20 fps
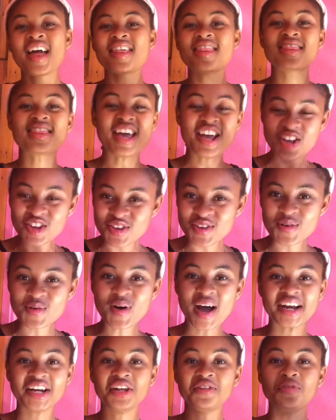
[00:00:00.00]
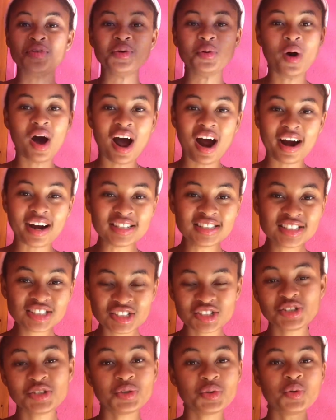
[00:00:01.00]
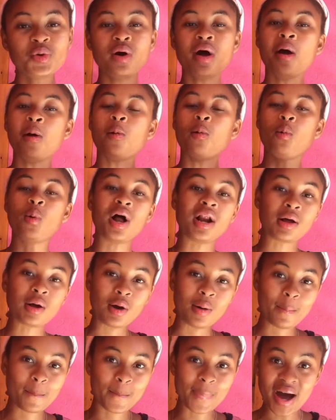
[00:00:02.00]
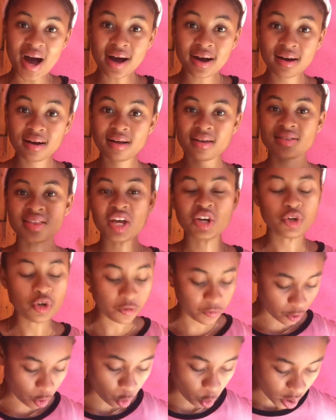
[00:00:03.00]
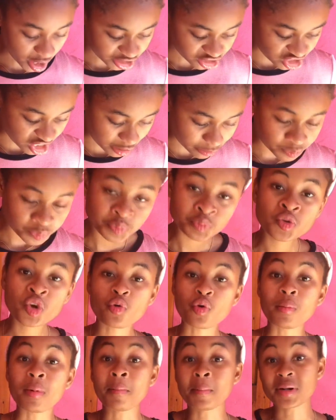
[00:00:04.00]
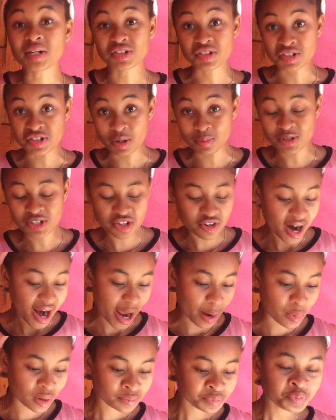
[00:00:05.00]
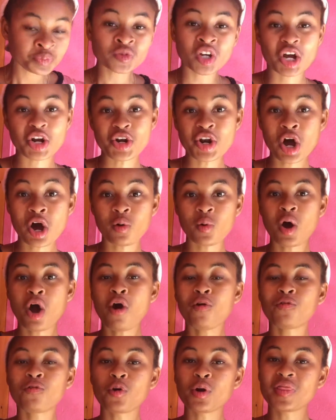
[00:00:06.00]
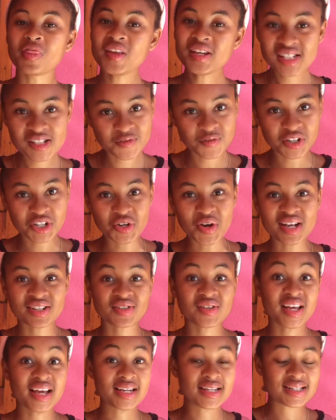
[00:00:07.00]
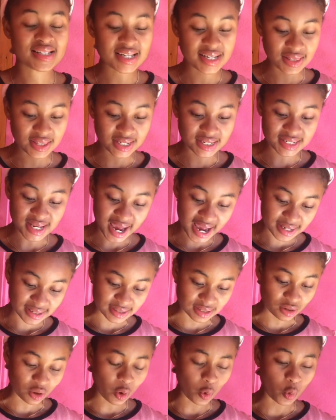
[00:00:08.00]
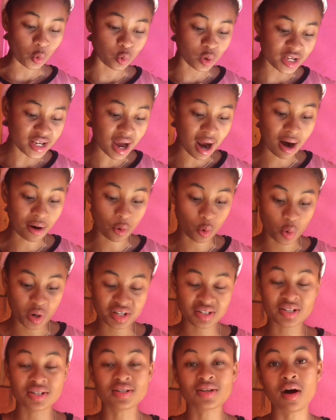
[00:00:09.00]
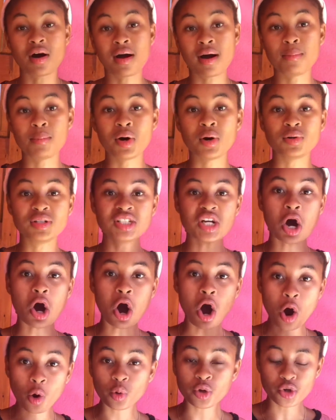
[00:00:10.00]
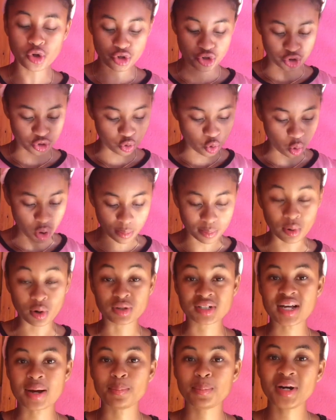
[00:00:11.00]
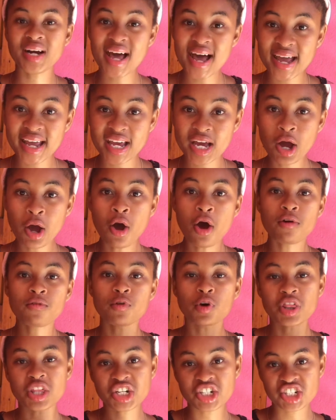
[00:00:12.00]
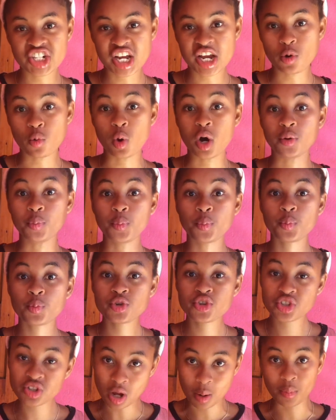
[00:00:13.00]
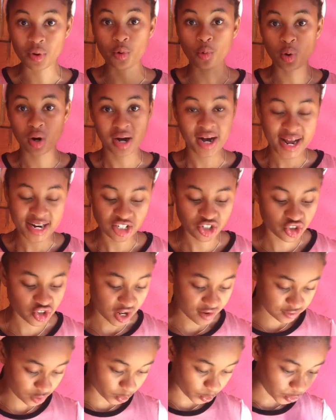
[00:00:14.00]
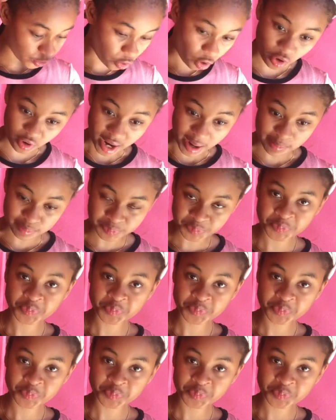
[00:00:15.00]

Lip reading: Thank you. And if you aren't new, welcome back. Thank you for watching. Remember to subscribe. Now, for this video, as you can see in the title, we are going to talk about how you should go about applying for the J1 Summer Work and Travel Program.